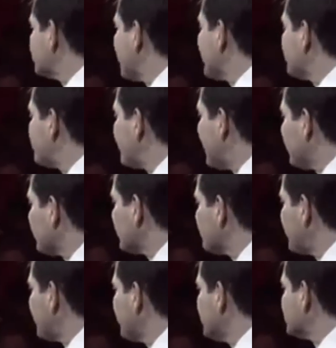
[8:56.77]
by empowering
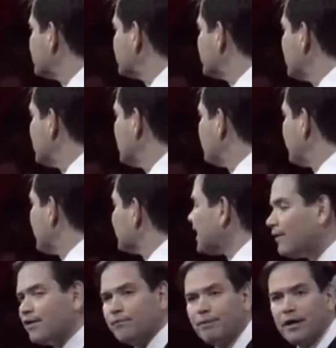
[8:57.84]
parents, by
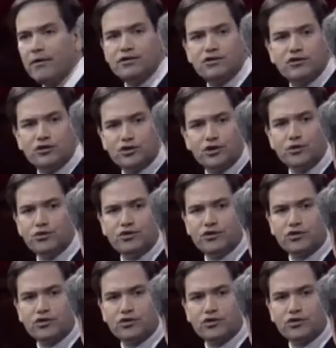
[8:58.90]
allowing parents to choose the